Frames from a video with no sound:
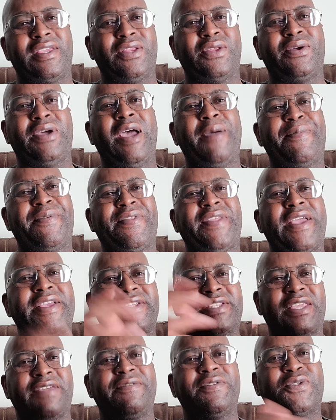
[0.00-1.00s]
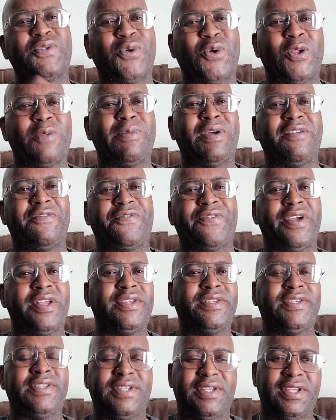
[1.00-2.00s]
Happy Thanksgiving to all my
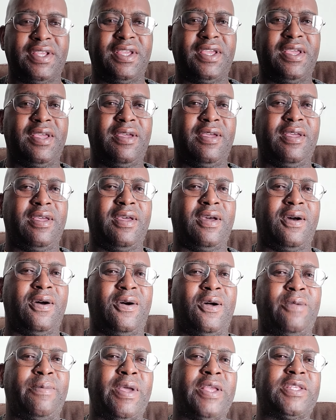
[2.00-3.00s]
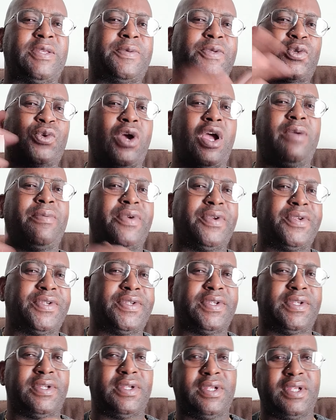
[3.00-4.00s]
friends, all my
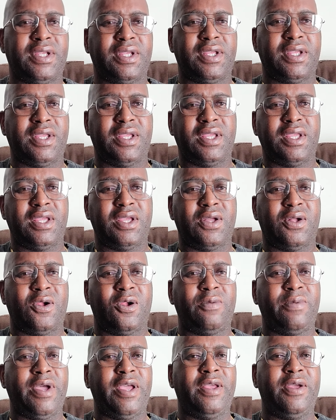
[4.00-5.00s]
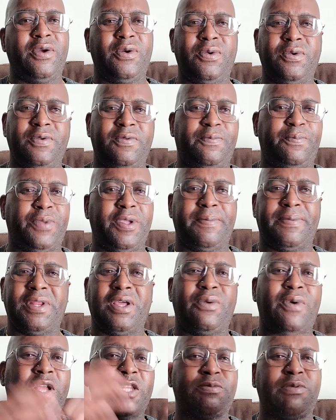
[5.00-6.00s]
subscribers, all my people
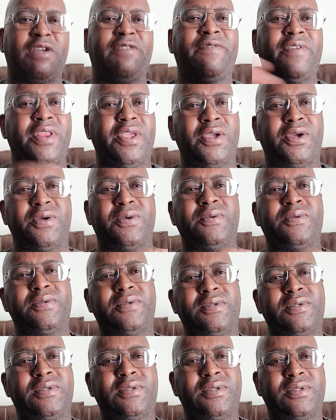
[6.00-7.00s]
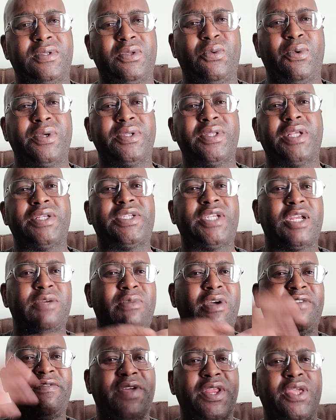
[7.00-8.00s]
that watch my video, the ones that share
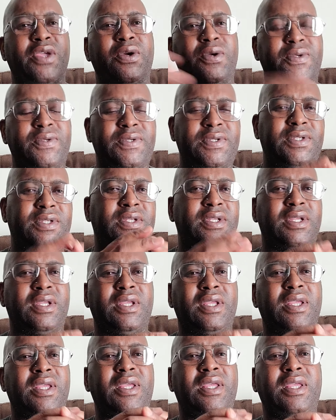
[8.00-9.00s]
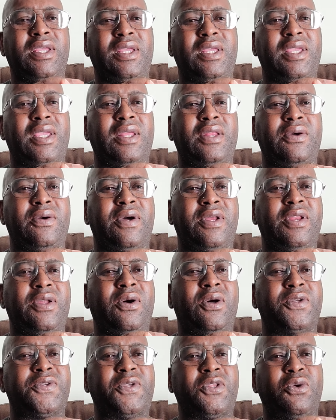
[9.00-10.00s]
my videos, and
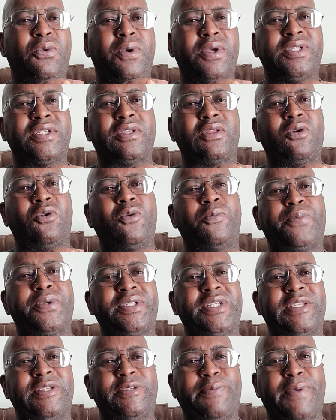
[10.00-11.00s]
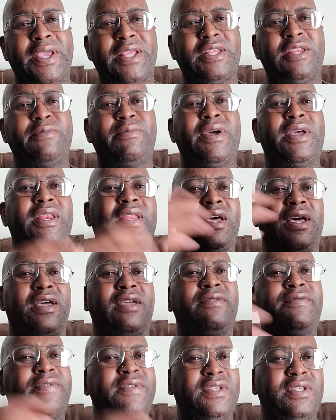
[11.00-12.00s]
also the ones that will participate in my
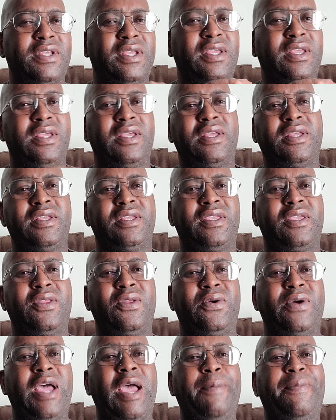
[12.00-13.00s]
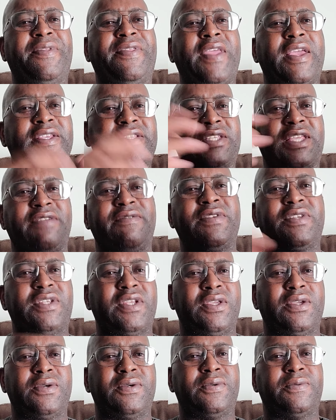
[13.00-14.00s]
lives. Happy Thanksgiving to
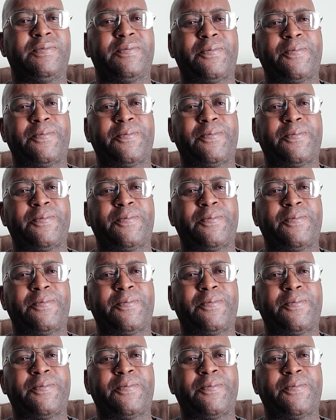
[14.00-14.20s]
you.